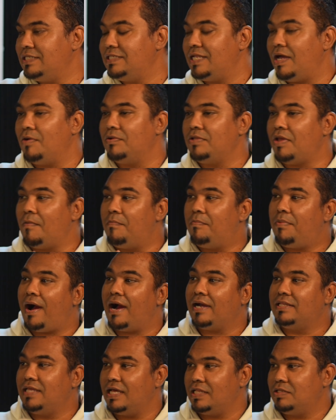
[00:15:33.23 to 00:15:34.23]
Now
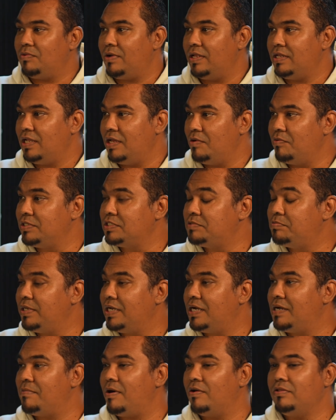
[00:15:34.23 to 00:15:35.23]
park that one there. We'll
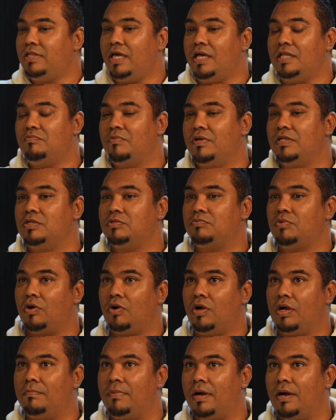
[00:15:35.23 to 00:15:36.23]
speak about that when you
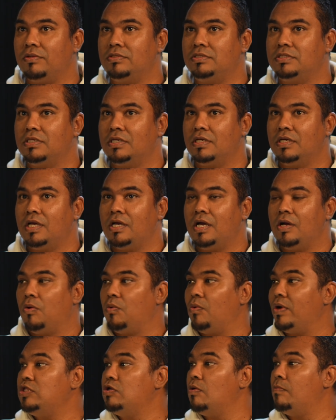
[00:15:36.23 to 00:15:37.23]
talk about
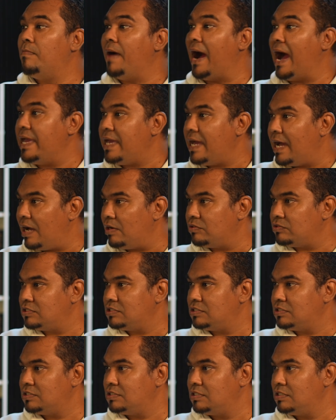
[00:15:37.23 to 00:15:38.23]
when you buy a
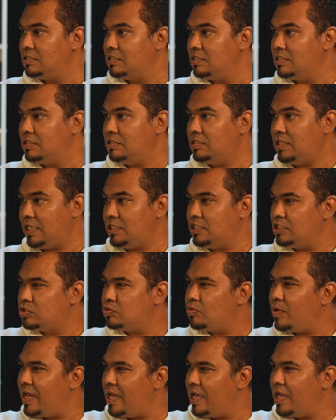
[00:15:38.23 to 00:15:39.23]
house. That is
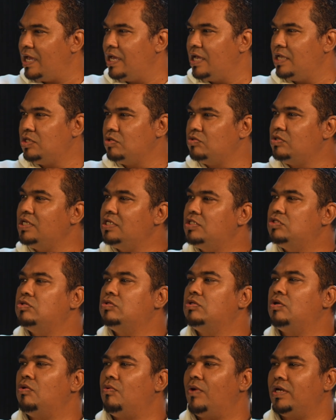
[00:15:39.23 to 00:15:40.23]
where you need to
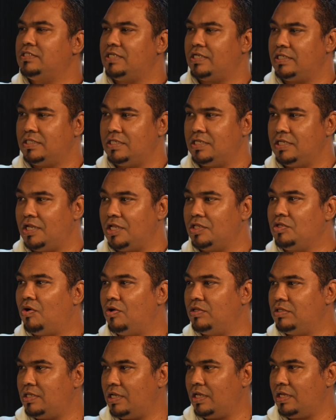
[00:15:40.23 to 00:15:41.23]
know what's written in that
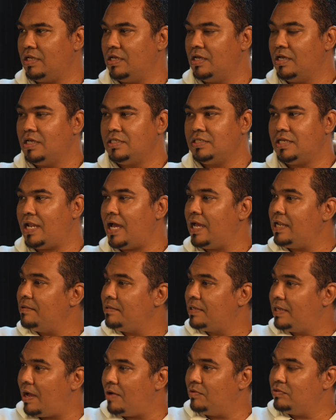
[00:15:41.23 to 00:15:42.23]
contract. It can either
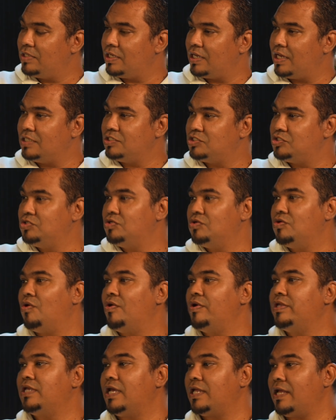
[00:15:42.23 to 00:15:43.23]
count against you or
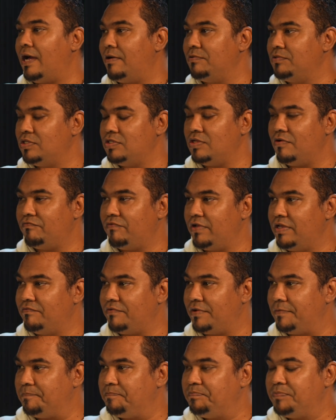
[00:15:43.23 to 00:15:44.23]
it can count in your favor.